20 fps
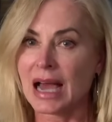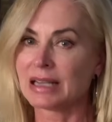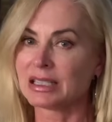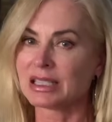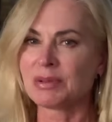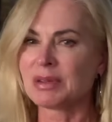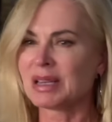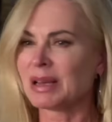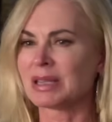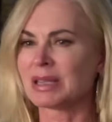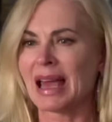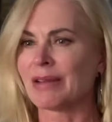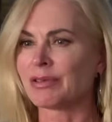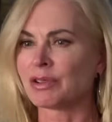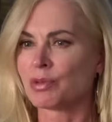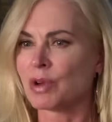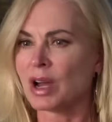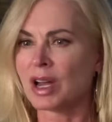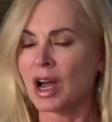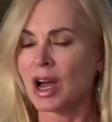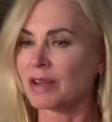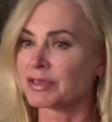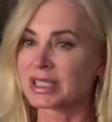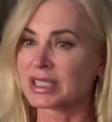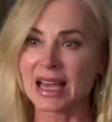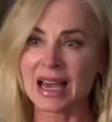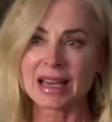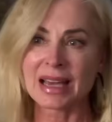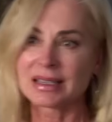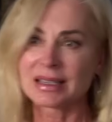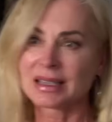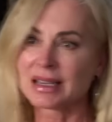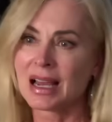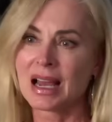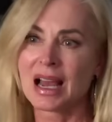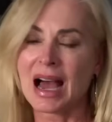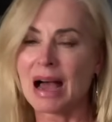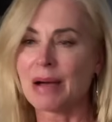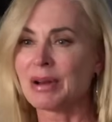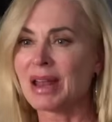Sometimes I have to run off set.
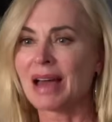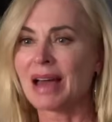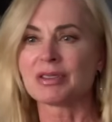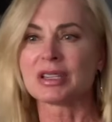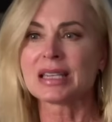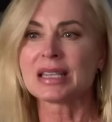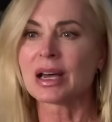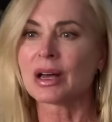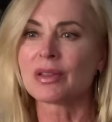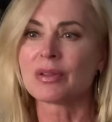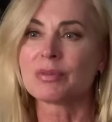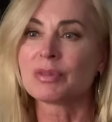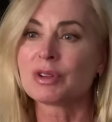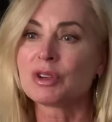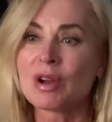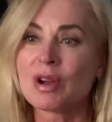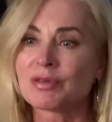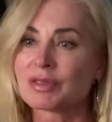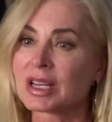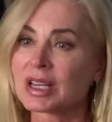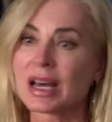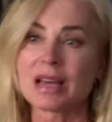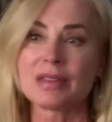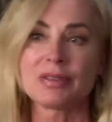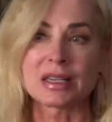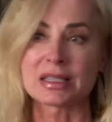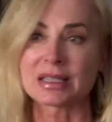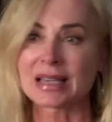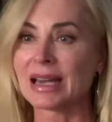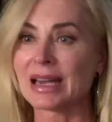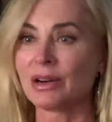I would have to tell them, you have to cut this.